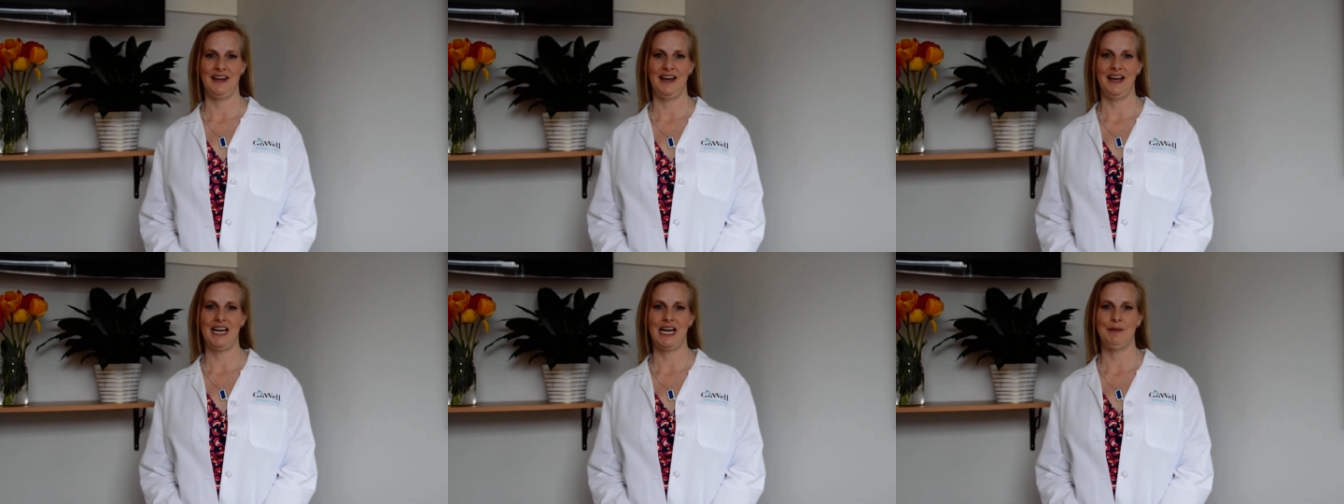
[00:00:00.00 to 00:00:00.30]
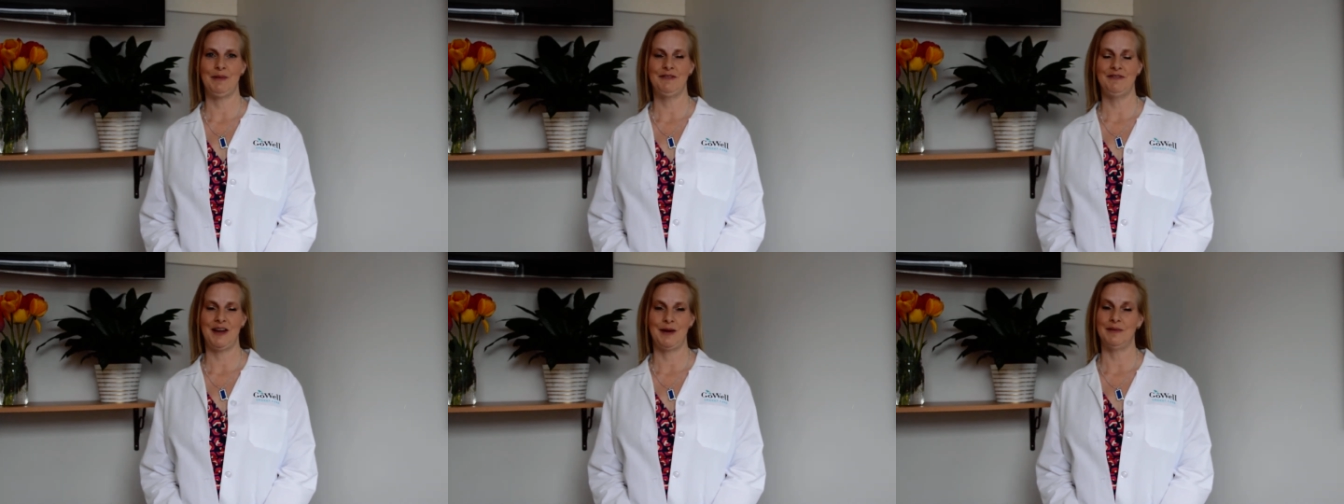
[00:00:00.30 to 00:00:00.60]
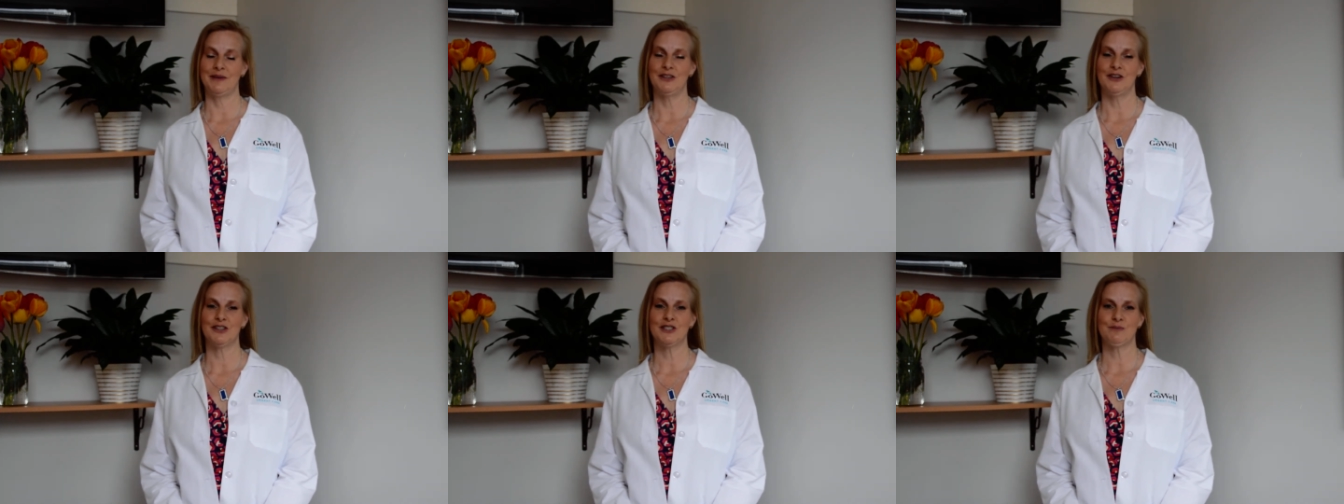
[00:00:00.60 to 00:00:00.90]
and I'm a
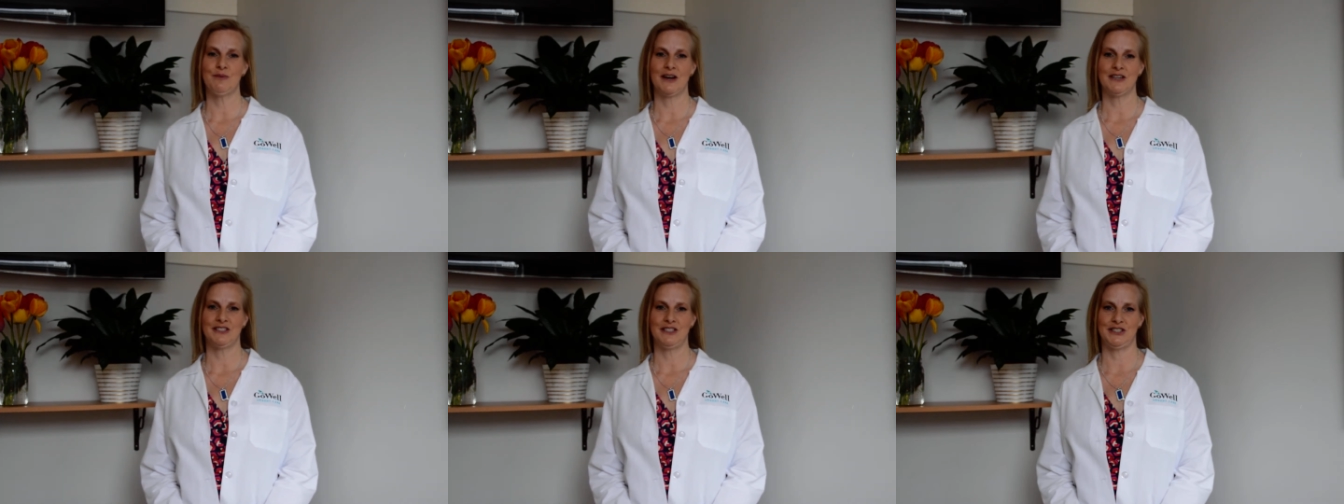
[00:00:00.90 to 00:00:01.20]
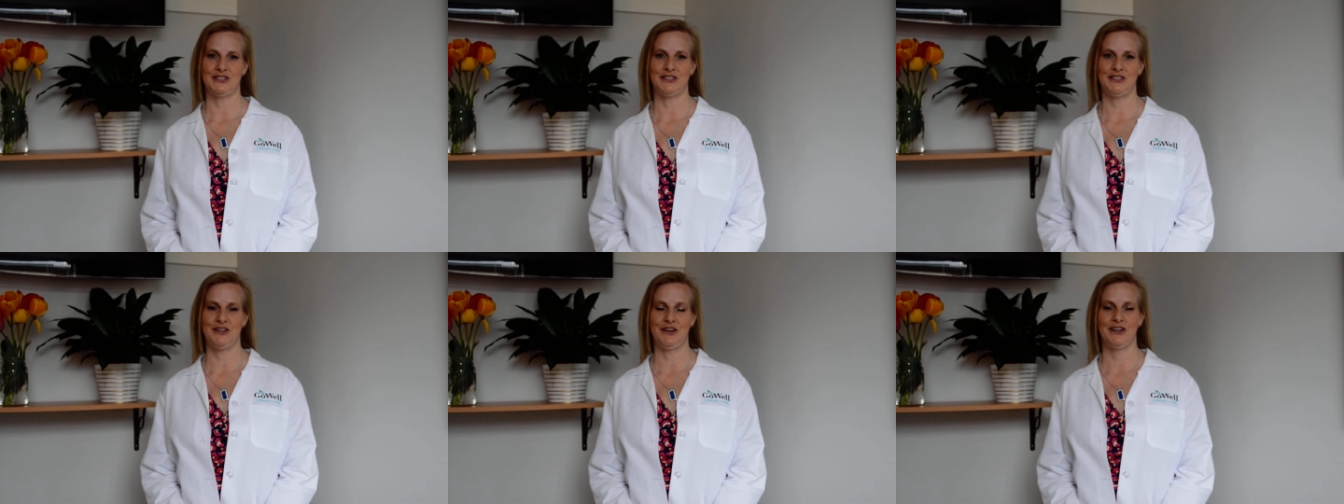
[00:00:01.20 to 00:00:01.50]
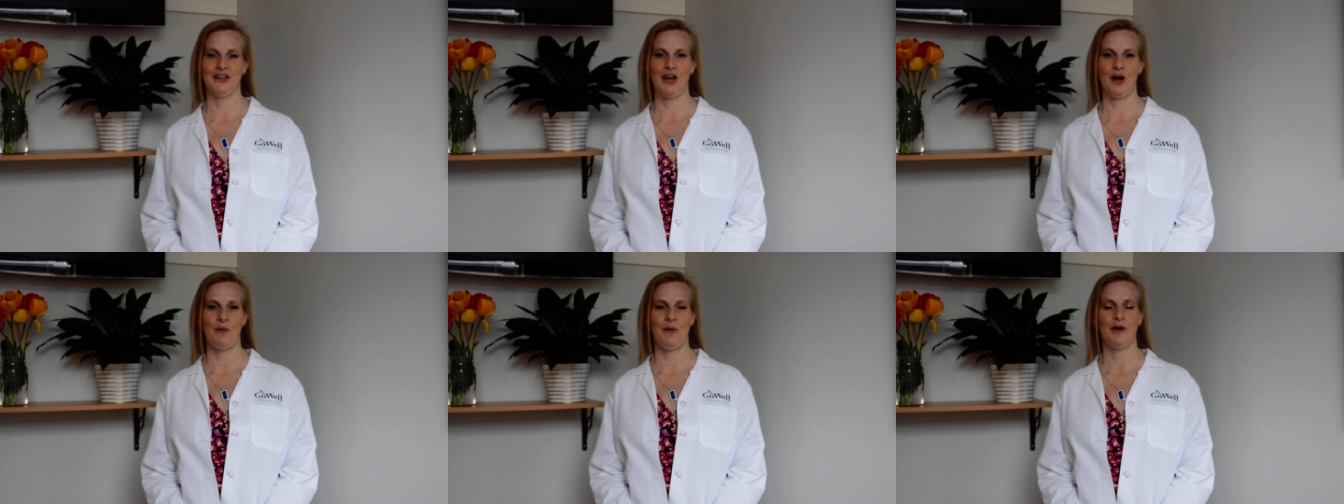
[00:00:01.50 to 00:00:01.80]
family nurse practitioner at
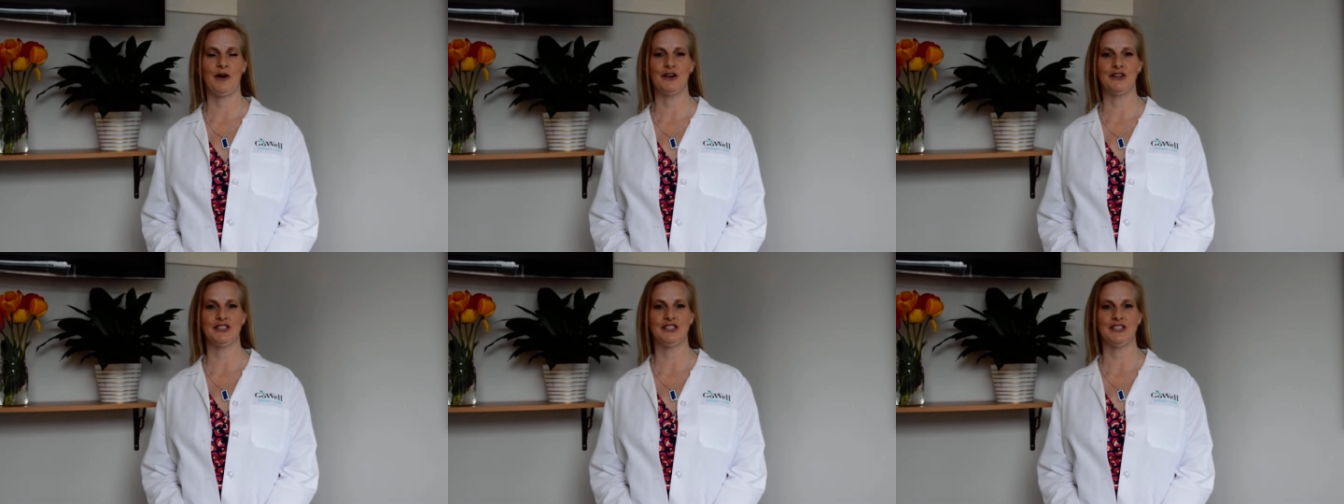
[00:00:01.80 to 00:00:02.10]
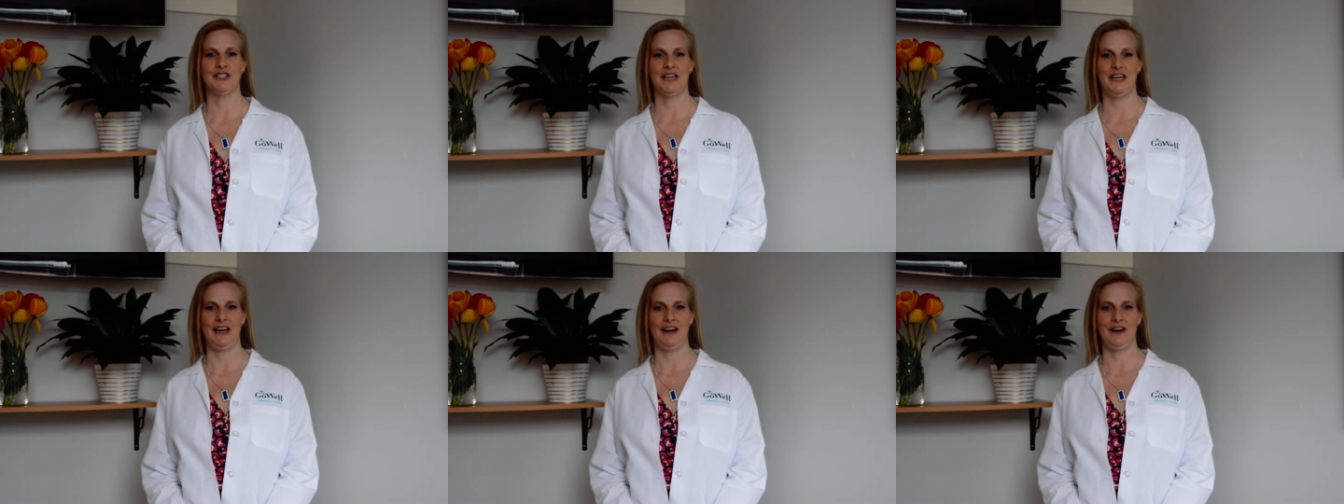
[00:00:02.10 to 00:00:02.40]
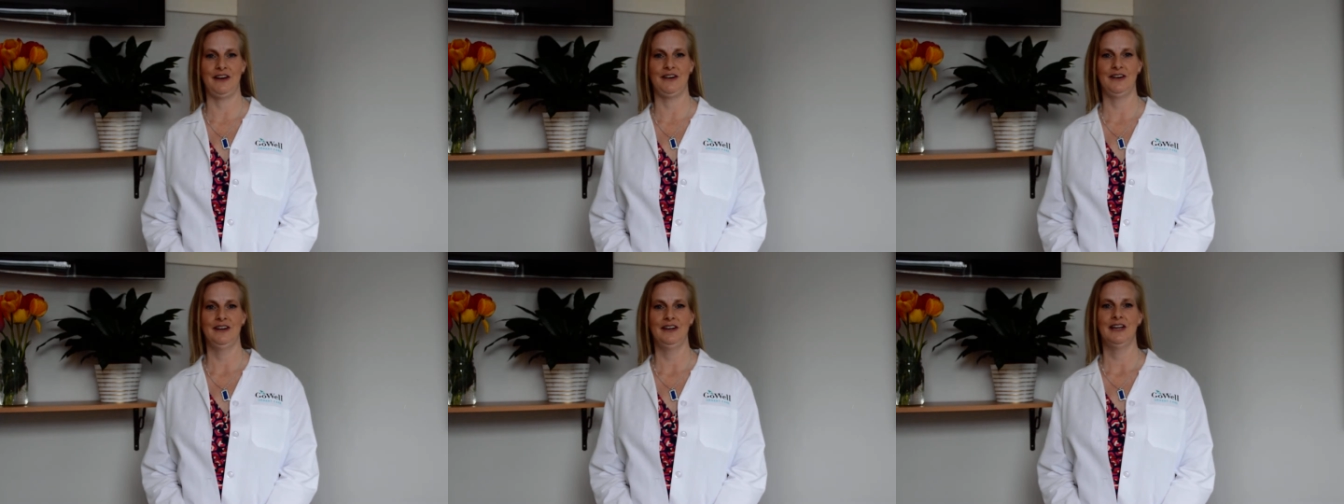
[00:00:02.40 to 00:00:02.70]
GoWell Urgent
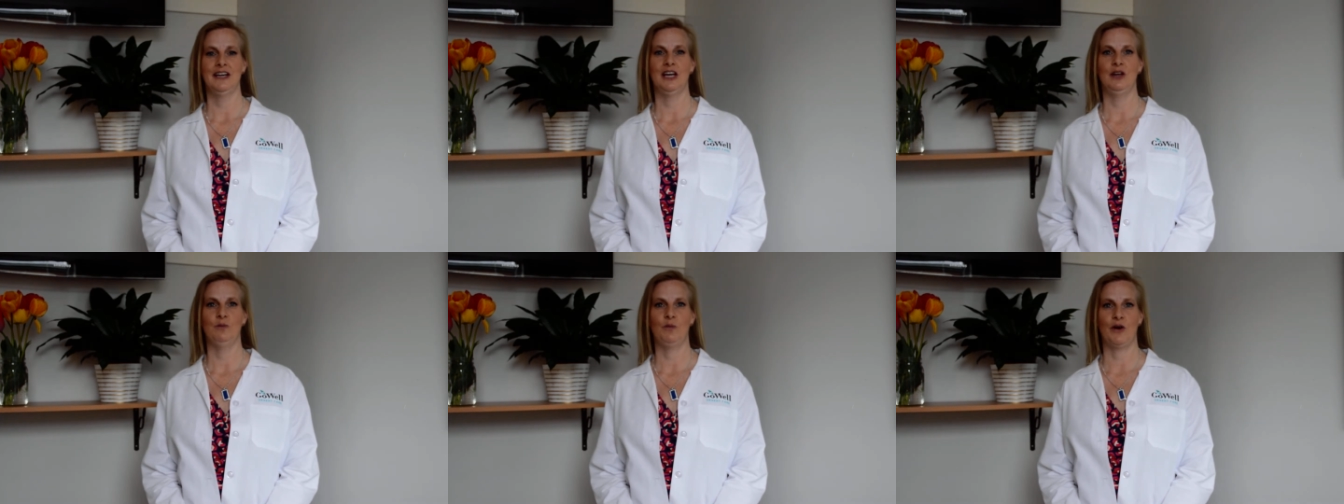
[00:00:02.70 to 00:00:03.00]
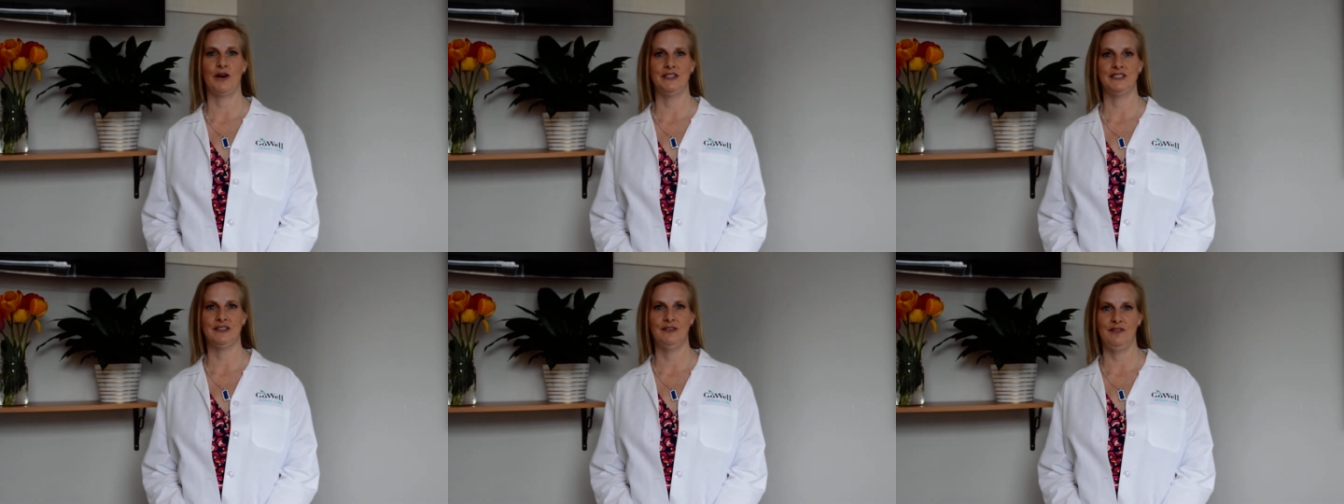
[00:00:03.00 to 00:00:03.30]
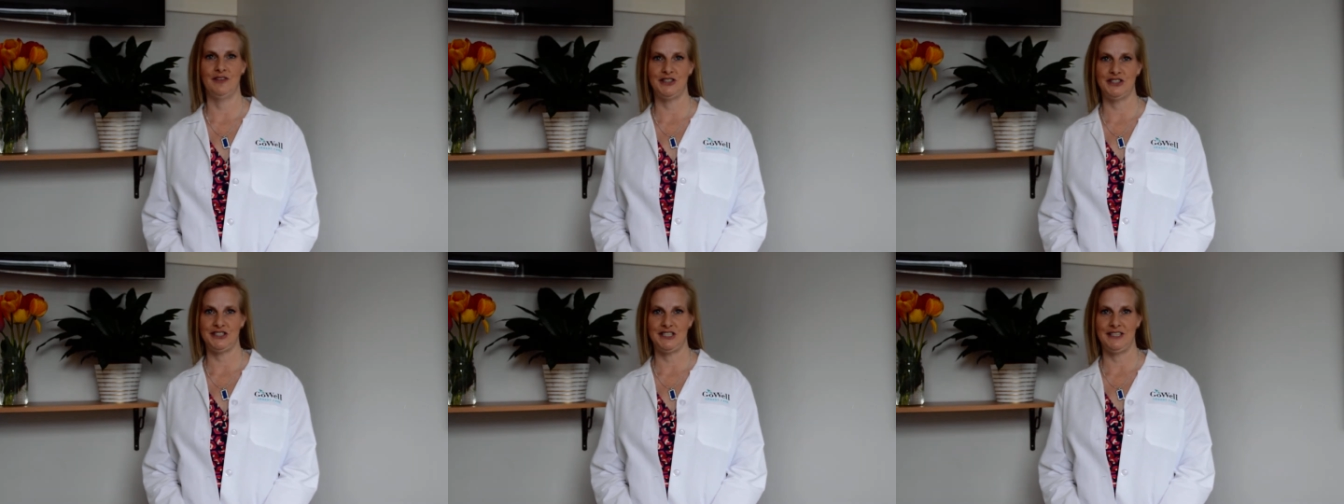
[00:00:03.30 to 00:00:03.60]
Care in Warrenton,
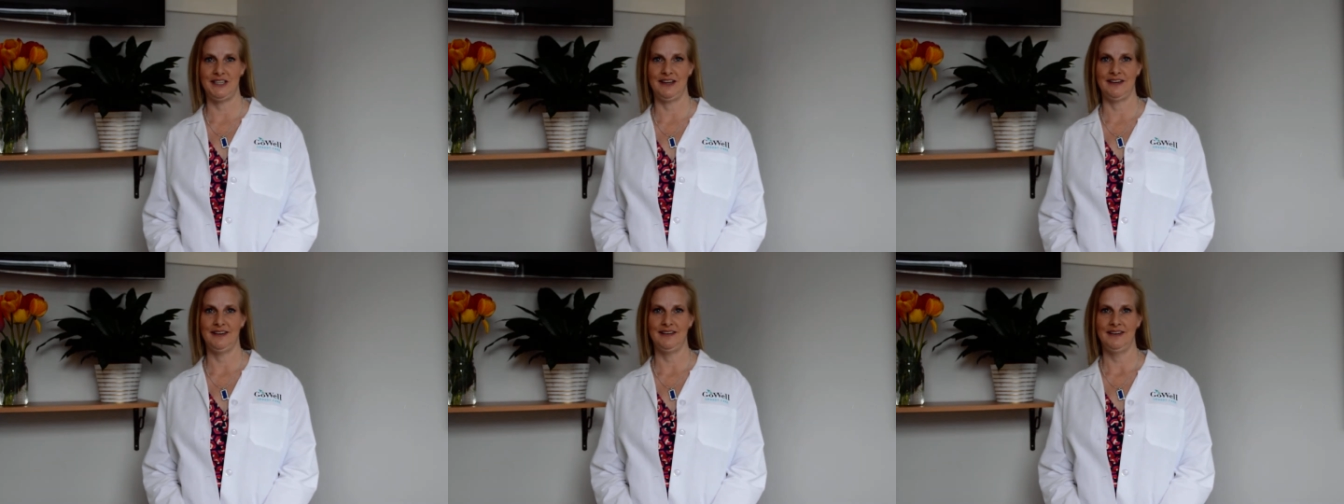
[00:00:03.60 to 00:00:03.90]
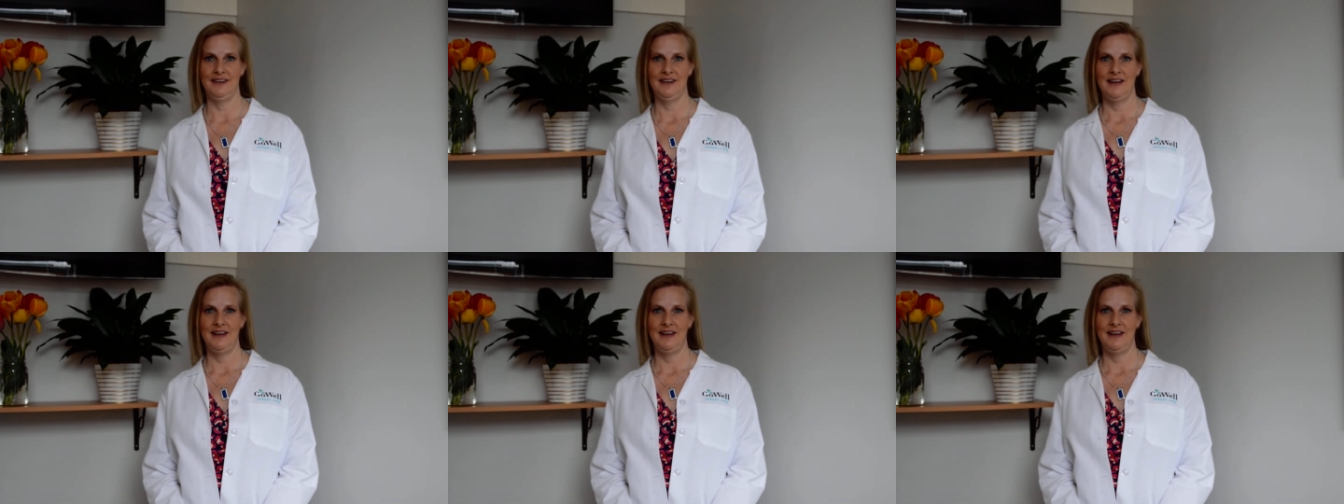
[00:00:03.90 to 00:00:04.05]
Virginia.